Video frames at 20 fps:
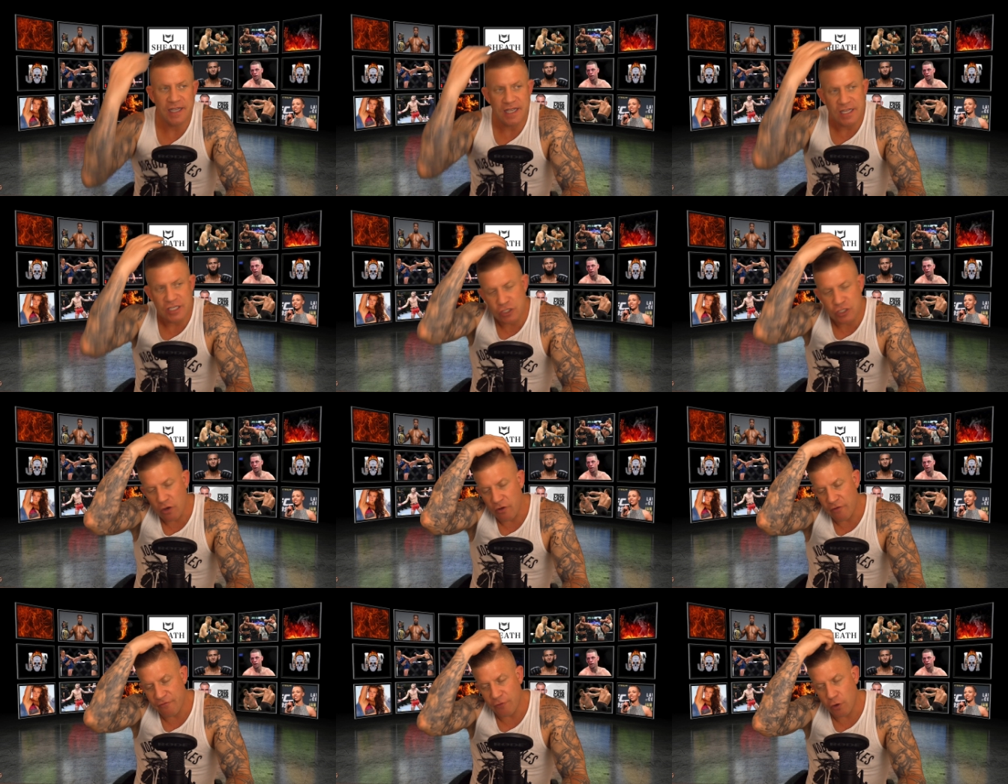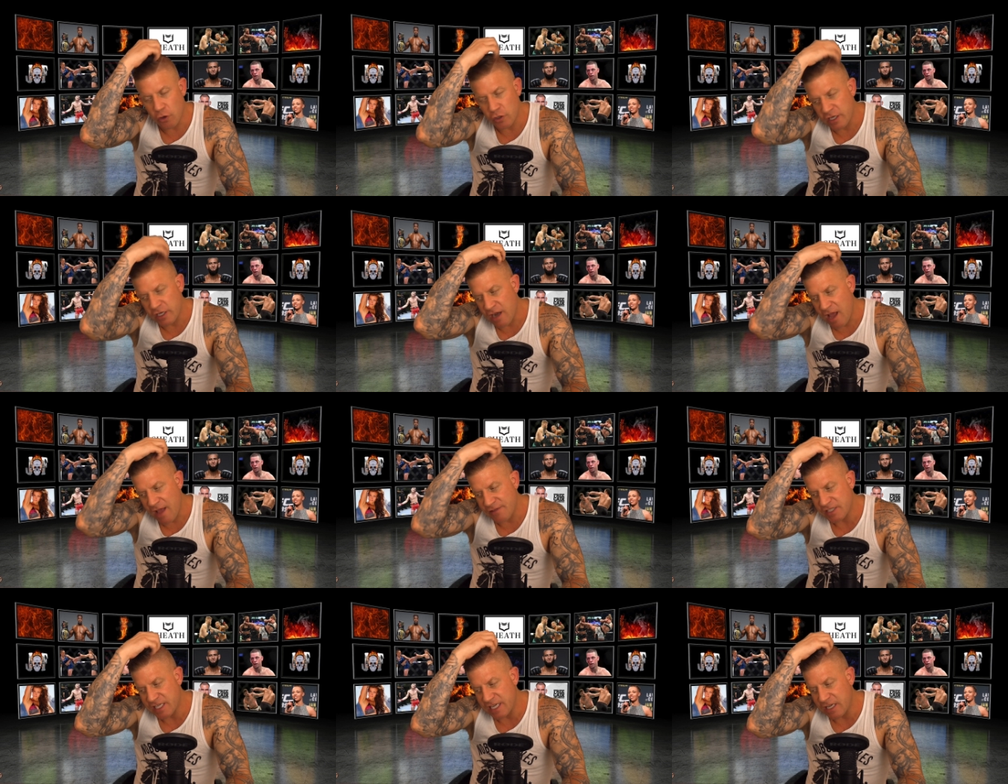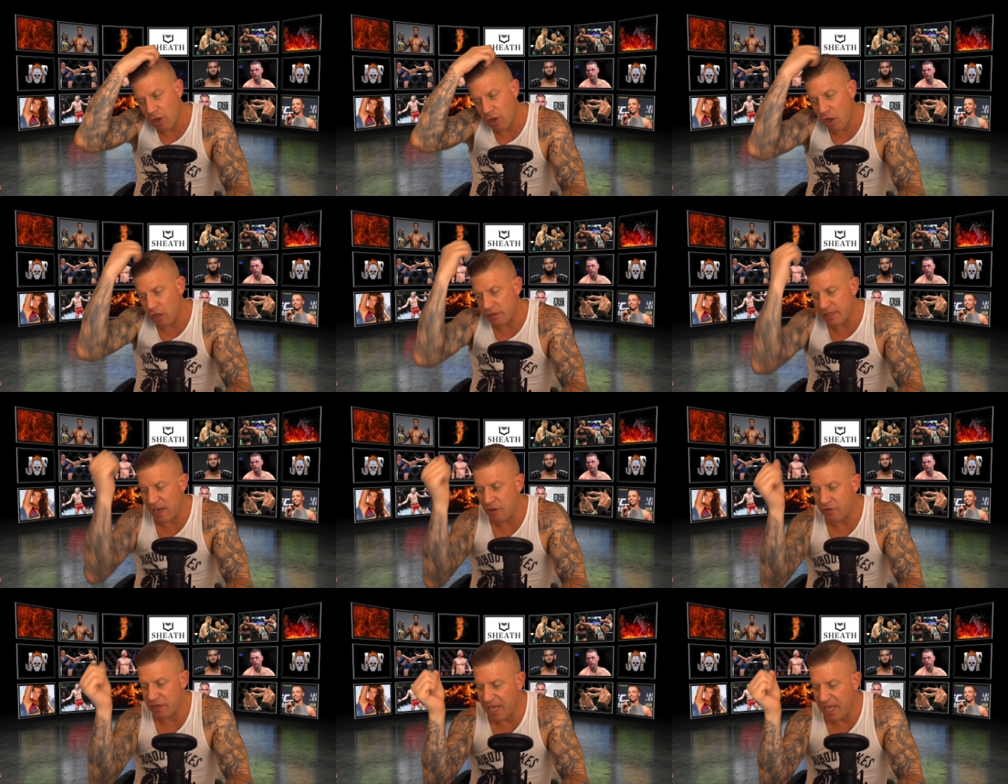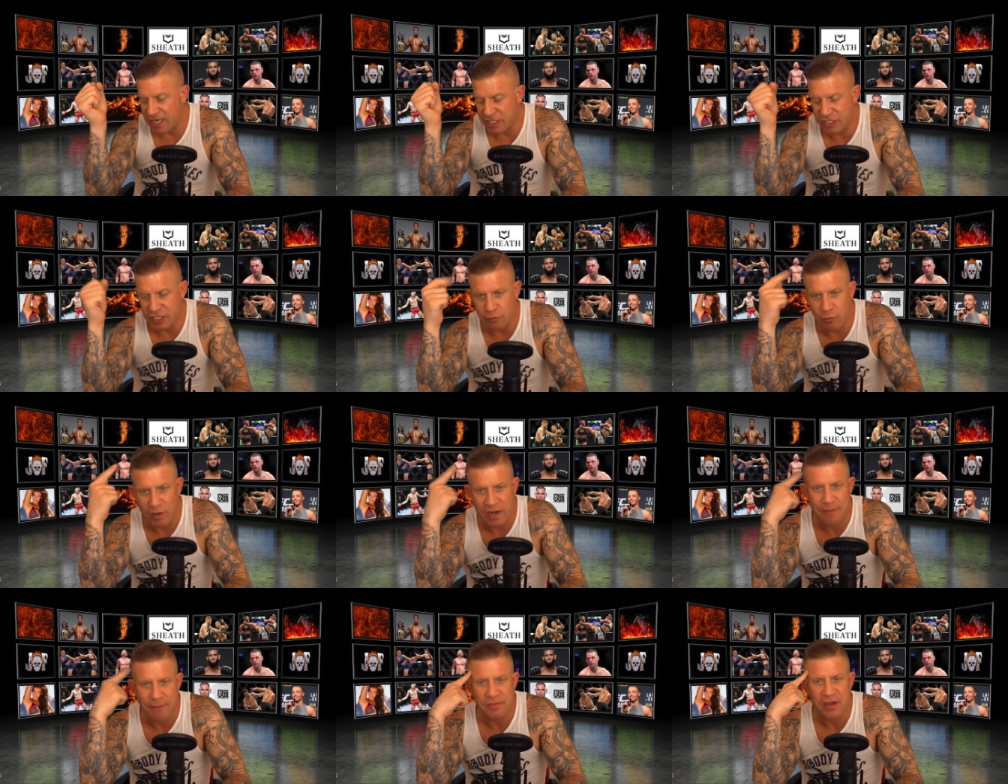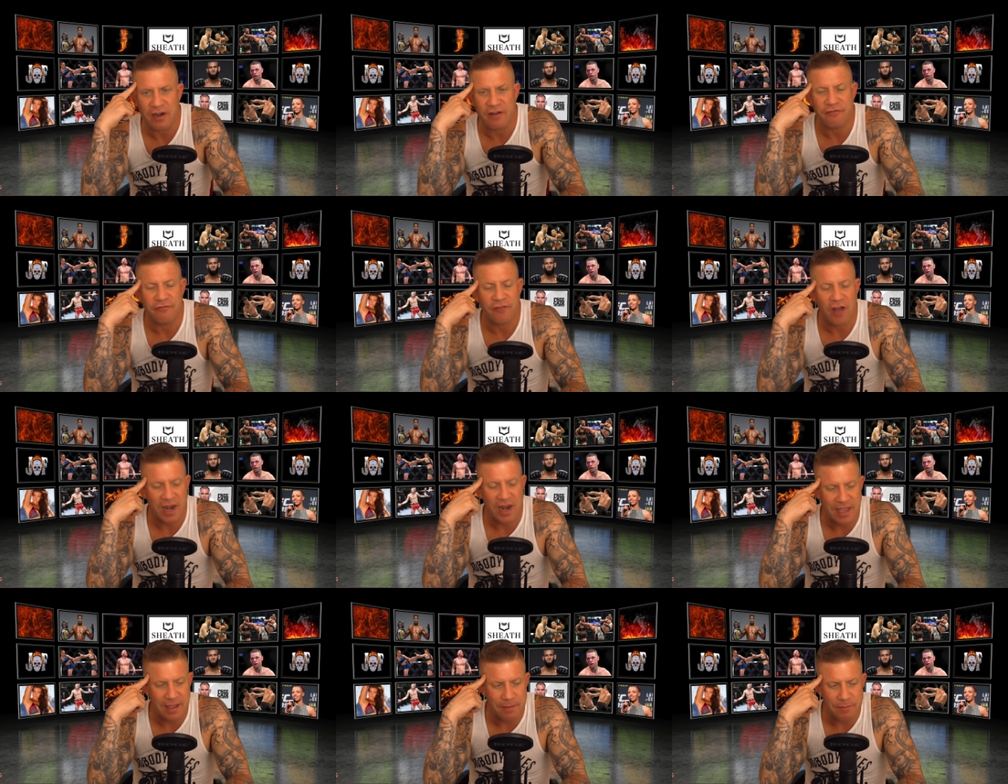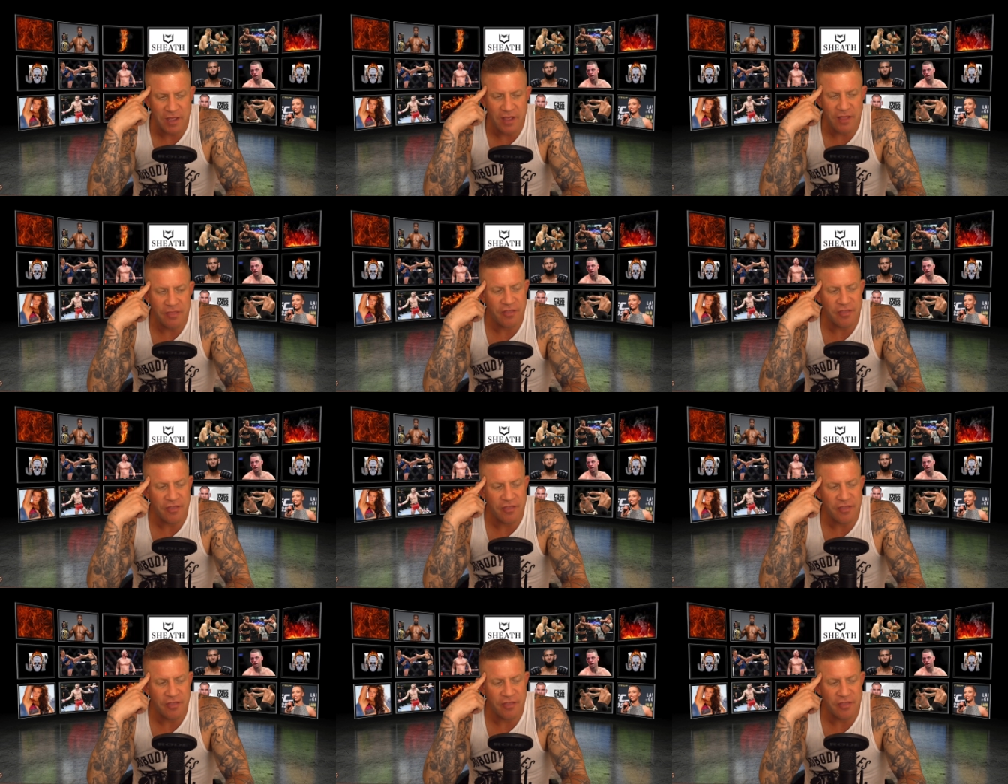So if Volkanovski called out Gaethje, went up there and fought him,